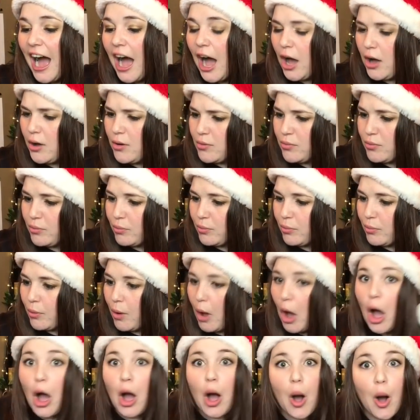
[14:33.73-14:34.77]
Oh,
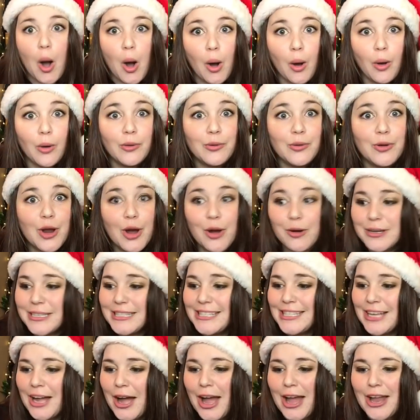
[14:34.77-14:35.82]
no,
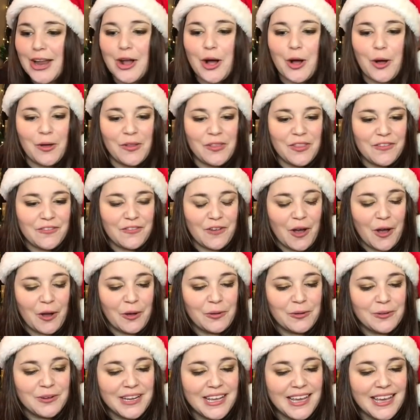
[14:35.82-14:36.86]
it's not. Hold the
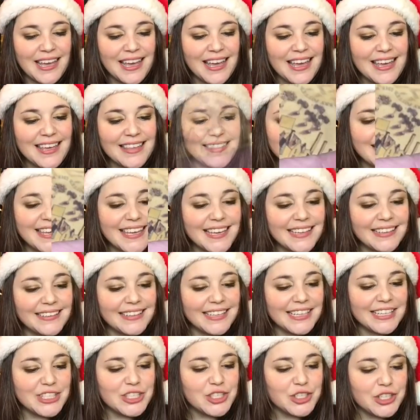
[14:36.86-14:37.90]
phone. The
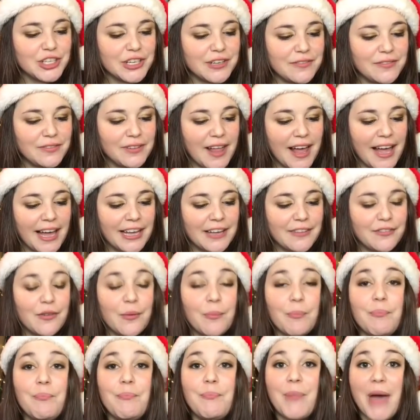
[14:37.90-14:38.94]
Elixir of Life
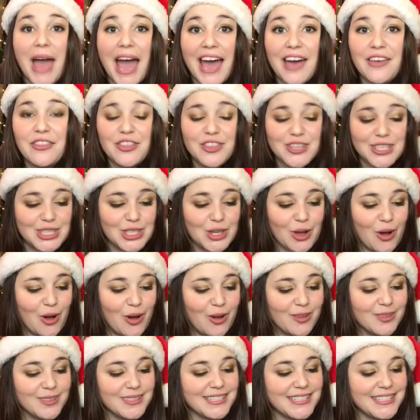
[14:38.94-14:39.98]
Bath
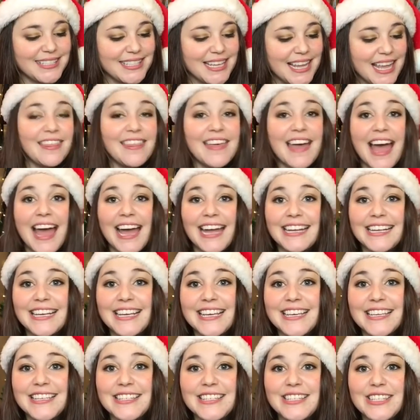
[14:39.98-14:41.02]
Salts. That
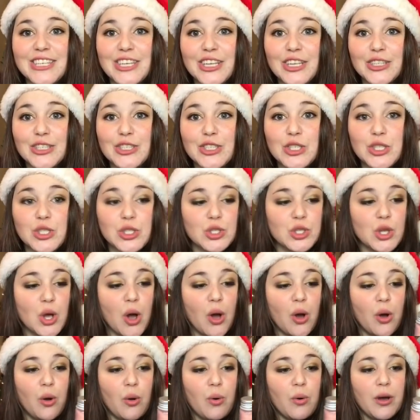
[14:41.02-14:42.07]
is
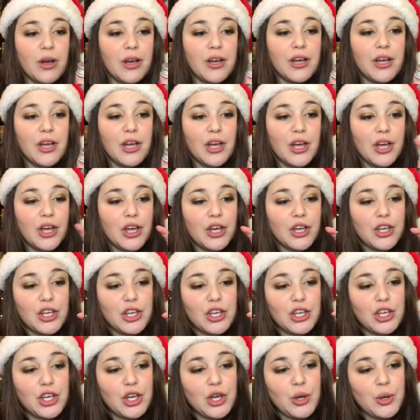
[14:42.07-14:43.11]
so
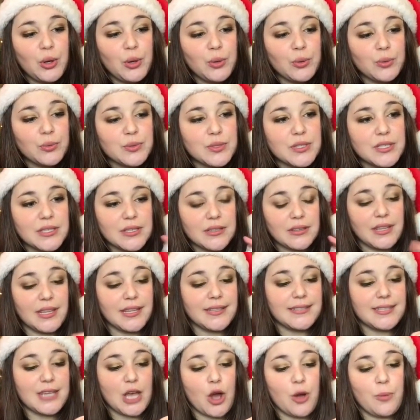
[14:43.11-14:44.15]
cute.
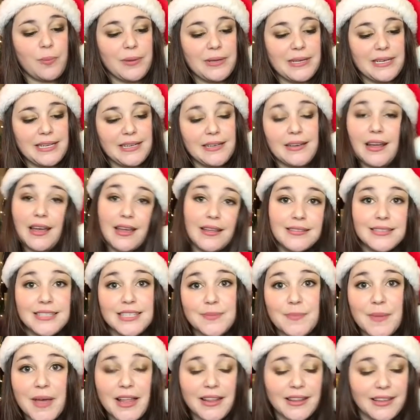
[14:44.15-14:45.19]
Let's open it and
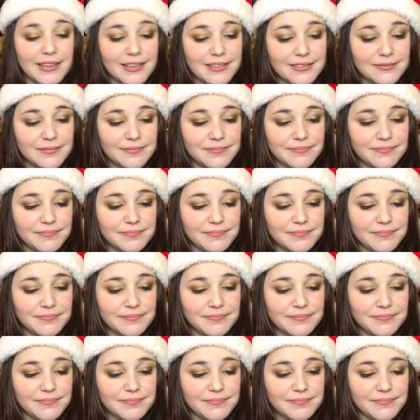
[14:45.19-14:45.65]
smell it.